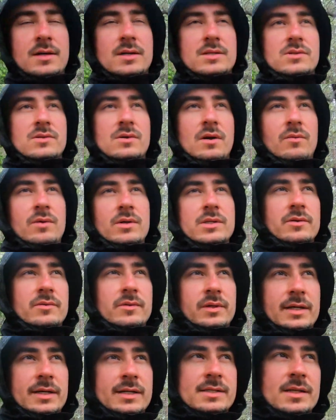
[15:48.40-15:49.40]
So I wasn't
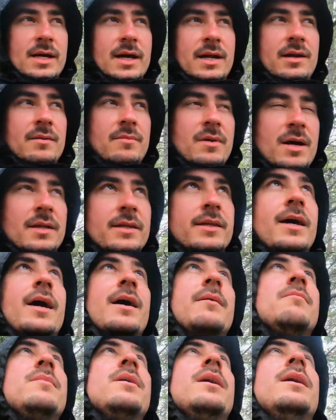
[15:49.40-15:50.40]
really excited about
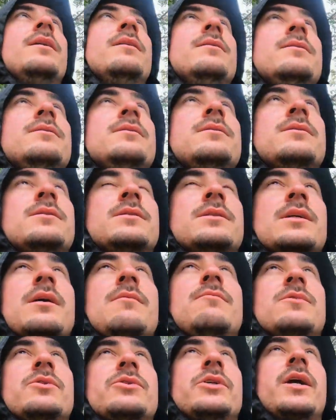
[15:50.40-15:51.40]
that, but the
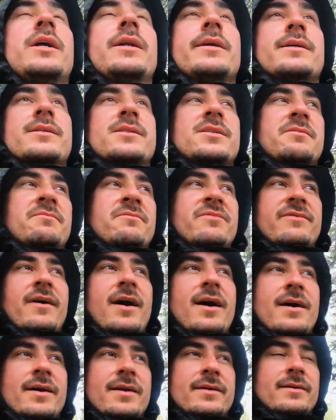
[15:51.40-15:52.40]
sun was shining, it seemed
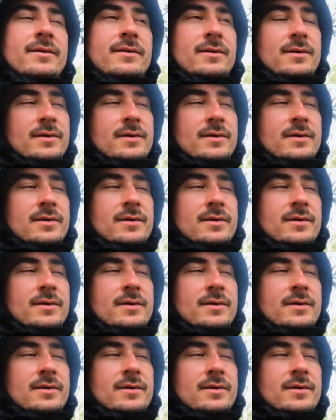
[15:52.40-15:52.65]
fine.